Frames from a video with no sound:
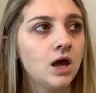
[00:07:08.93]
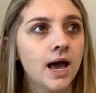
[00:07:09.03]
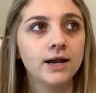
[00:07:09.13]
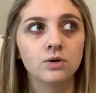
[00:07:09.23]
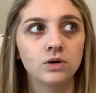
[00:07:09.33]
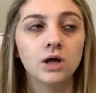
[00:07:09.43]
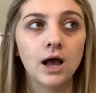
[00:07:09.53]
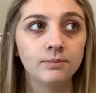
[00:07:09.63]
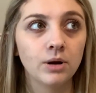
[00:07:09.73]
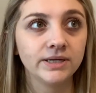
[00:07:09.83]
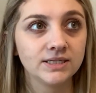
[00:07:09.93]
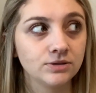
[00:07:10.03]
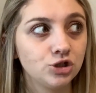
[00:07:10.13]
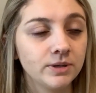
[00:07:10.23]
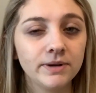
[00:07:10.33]
I'm probably gonna sound
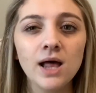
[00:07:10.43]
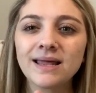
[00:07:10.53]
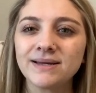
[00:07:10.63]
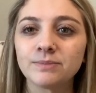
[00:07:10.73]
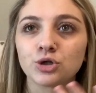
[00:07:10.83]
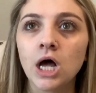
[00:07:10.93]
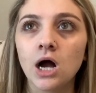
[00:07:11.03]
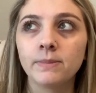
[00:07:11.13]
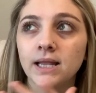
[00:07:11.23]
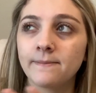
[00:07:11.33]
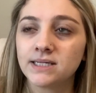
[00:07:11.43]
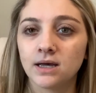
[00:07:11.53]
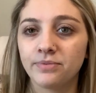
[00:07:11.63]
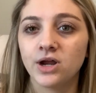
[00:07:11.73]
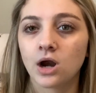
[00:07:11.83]
stupid, but not like mess up their tongue, but like mess up
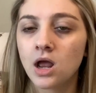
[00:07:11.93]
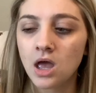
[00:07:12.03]
their,